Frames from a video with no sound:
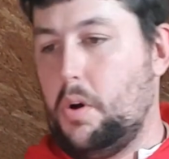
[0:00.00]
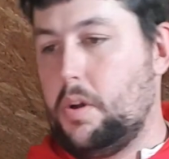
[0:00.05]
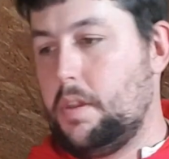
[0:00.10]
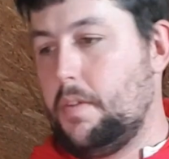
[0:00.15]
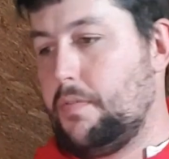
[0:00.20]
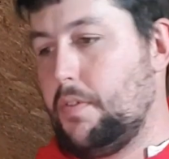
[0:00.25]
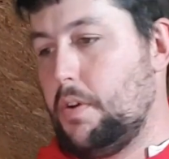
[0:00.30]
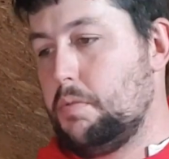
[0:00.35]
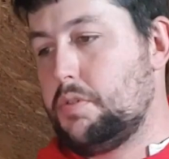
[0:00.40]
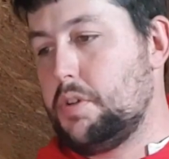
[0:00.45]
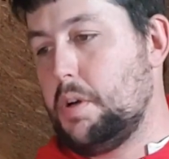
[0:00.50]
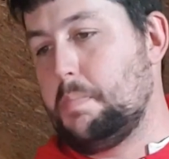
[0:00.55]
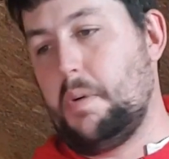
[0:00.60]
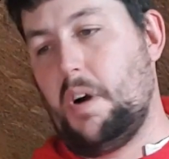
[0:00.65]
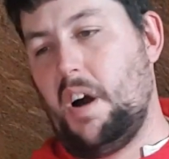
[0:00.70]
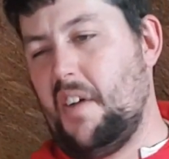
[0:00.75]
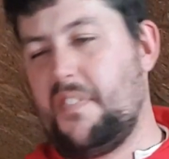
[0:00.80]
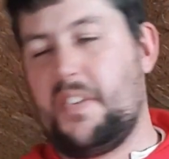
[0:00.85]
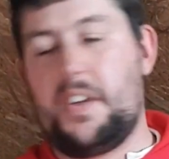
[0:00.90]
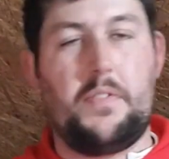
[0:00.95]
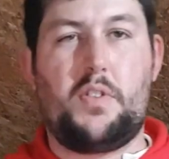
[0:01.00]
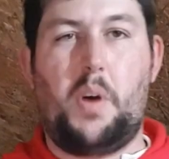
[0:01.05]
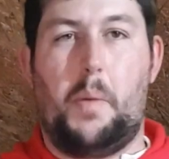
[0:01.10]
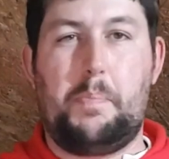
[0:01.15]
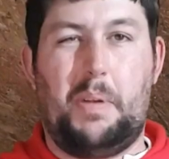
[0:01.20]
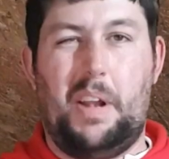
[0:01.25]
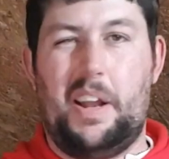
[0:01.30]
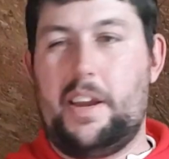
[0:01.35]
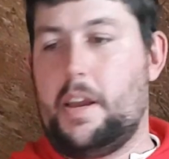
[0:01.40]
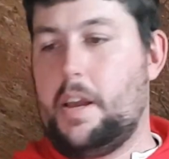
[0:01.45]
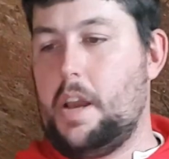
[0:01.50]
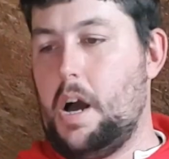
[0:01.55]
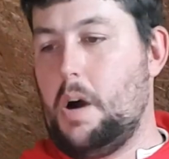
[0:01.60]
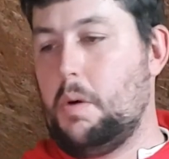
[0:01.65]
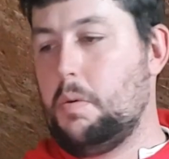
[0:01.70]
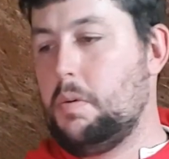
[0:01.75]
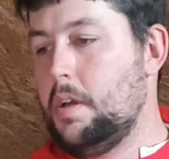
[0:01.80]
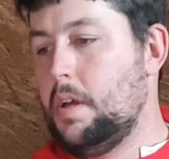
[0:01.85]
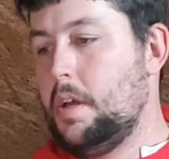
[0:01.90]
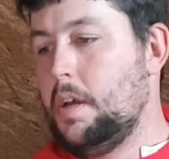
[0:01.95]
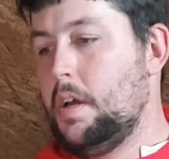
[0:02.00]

in the future. But I think I've got plenty now.